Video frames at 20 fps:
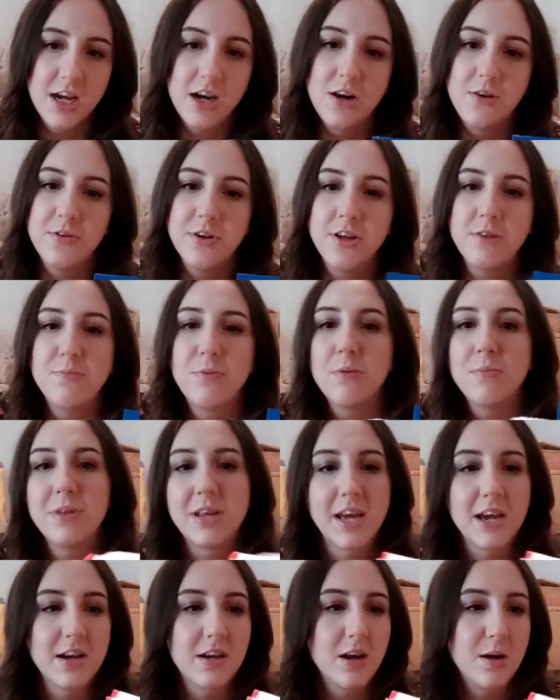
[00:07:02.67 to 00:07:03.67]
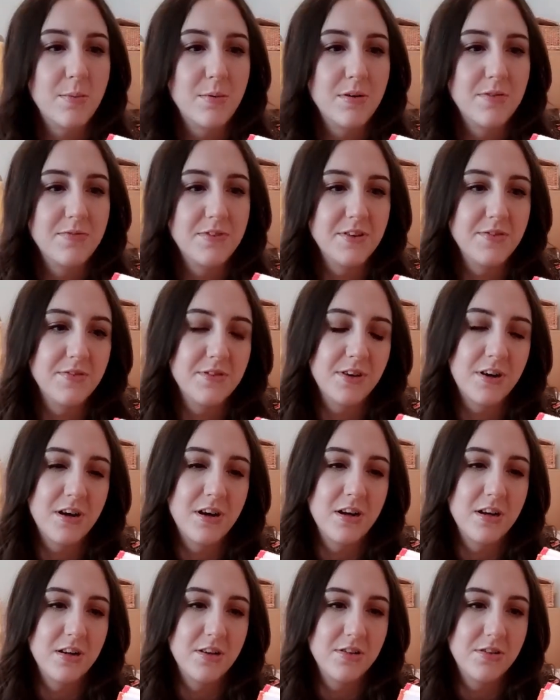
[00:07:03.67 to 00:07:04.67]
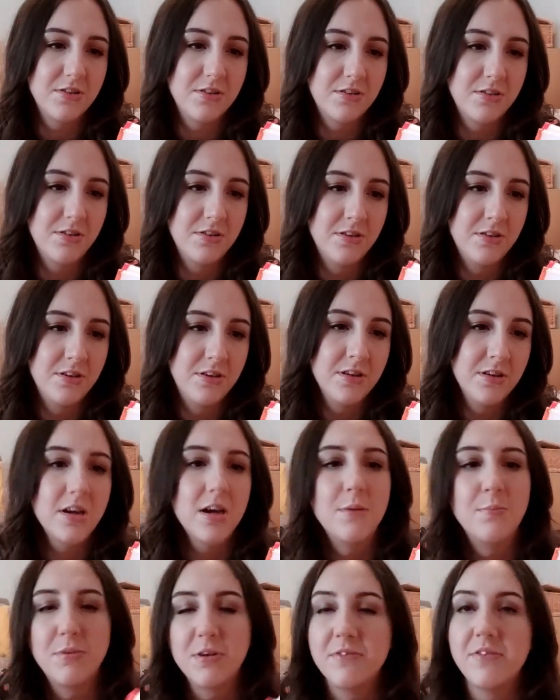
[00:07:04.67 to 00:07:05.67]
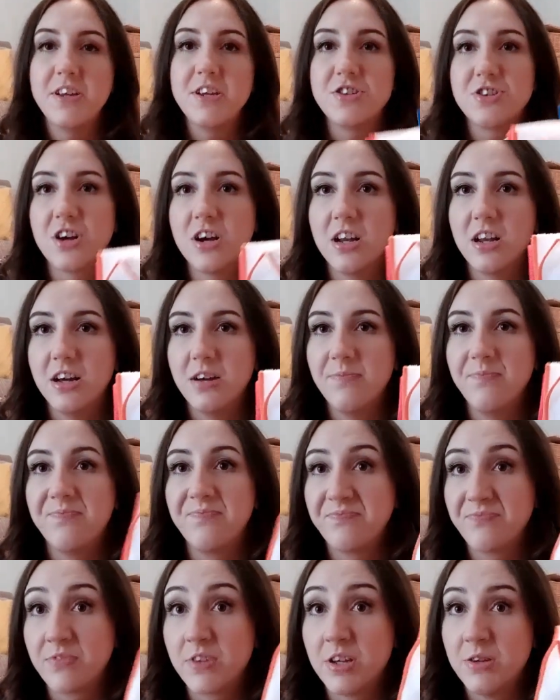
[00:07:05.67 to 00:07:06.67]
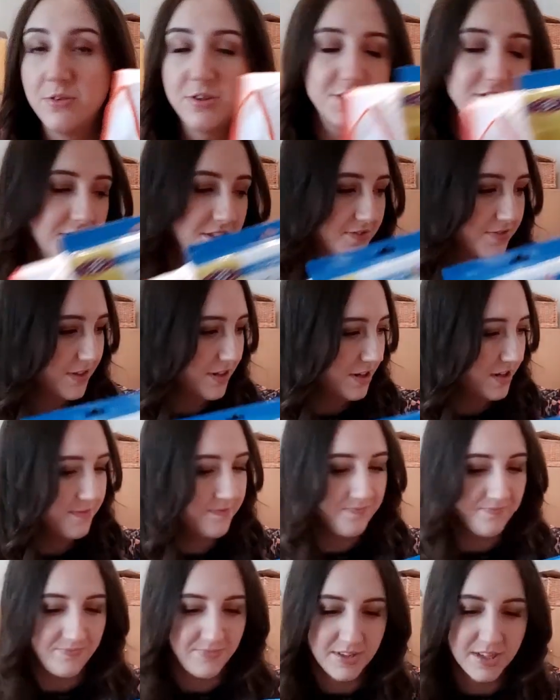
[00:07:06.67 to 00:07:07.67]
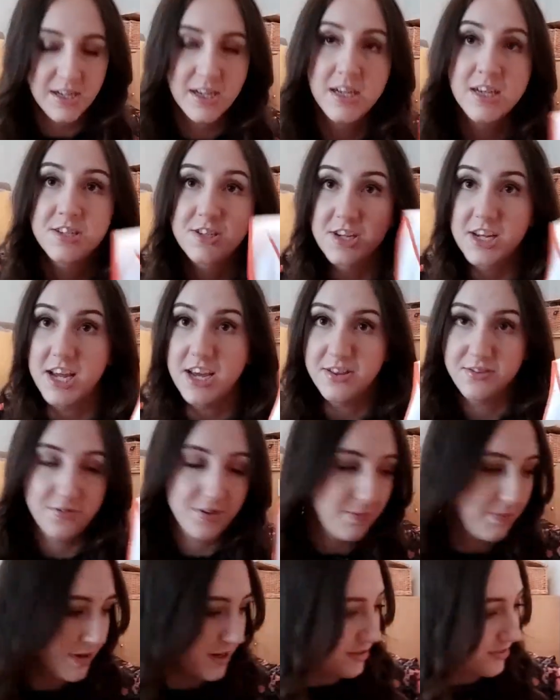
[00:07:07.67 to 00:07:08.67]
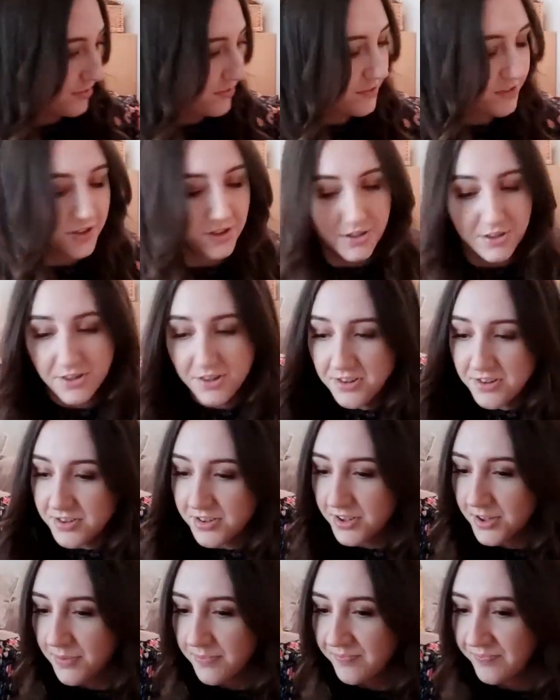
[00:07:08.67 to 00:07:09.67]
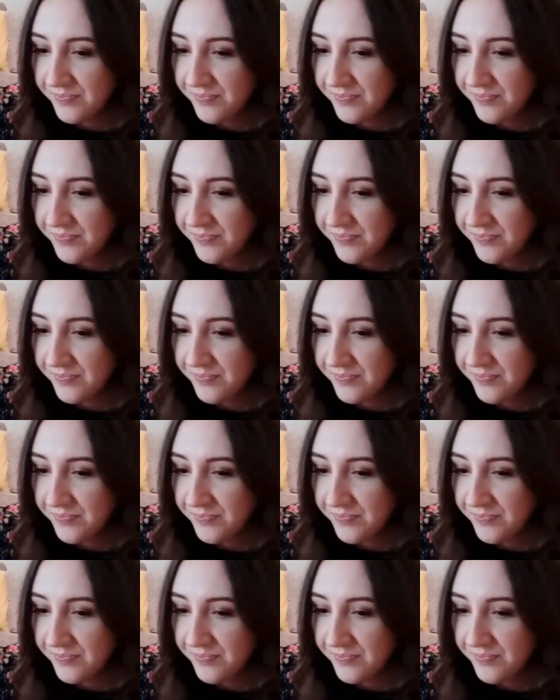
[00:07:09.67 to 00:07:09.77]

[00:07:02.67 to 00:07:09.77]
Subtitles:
Oh, you probably get a couple of different colours, a couple of each colour, which is fine. So yeah, £3 for those.